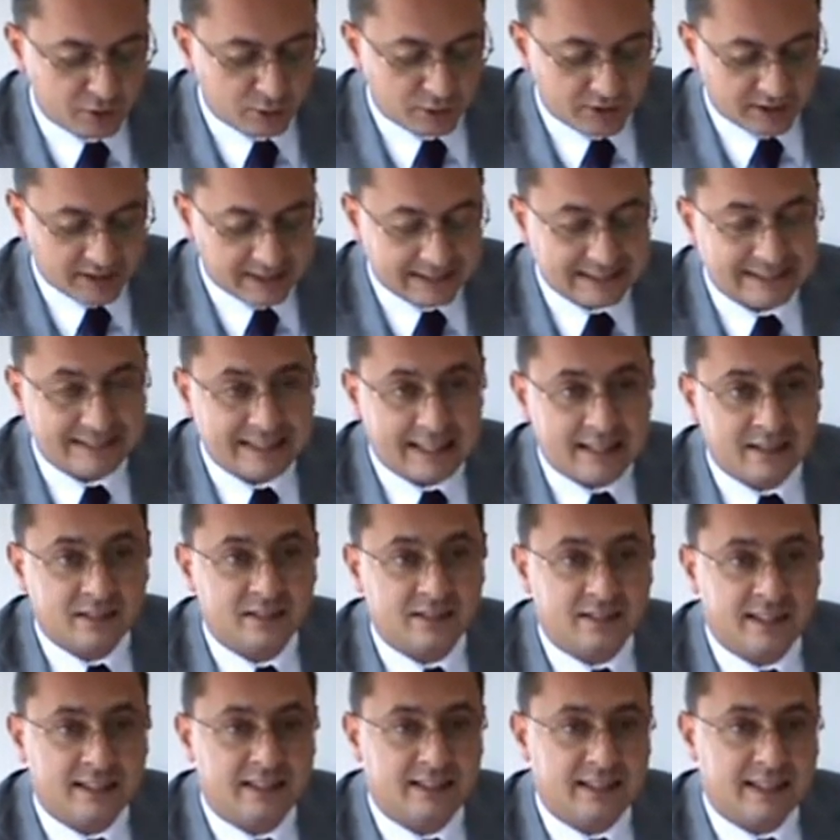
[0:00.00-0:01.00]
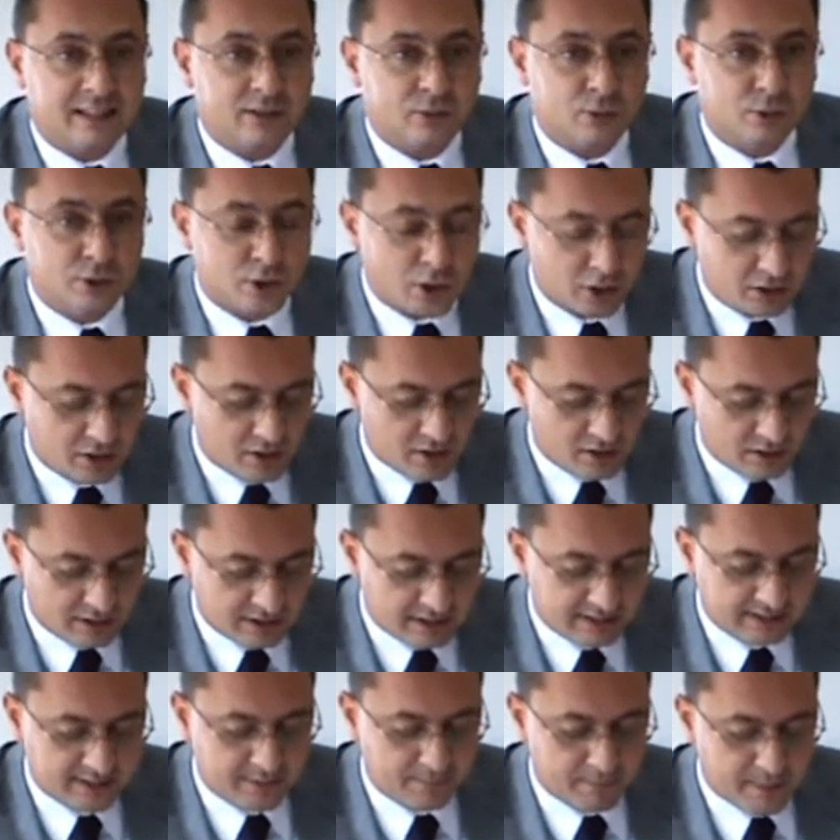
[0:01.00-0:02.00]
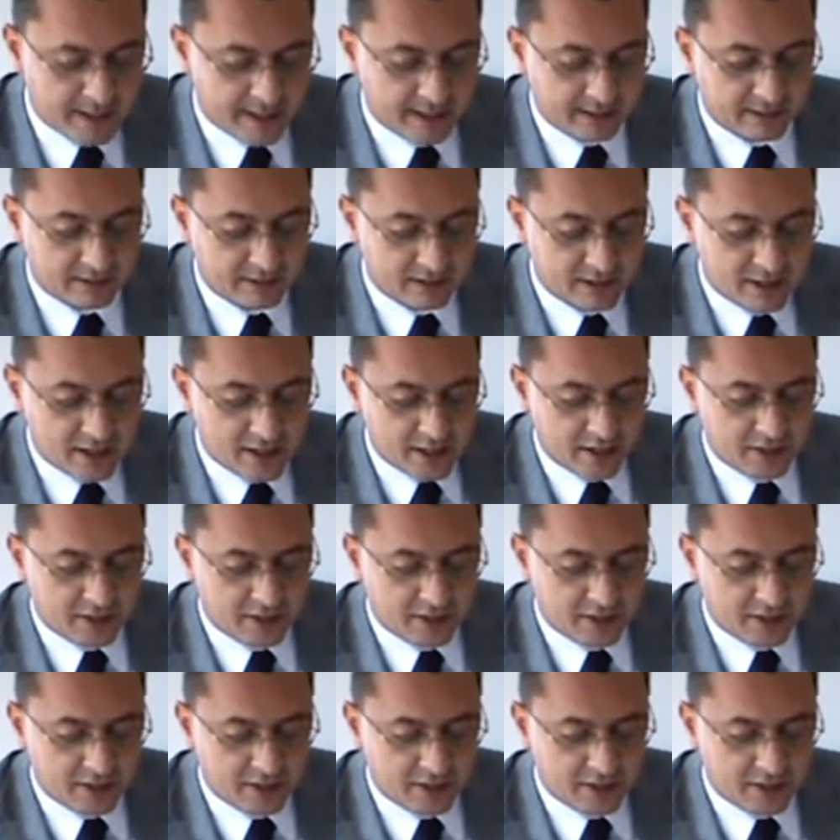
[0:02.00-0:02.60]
to the extent that they do not anticipate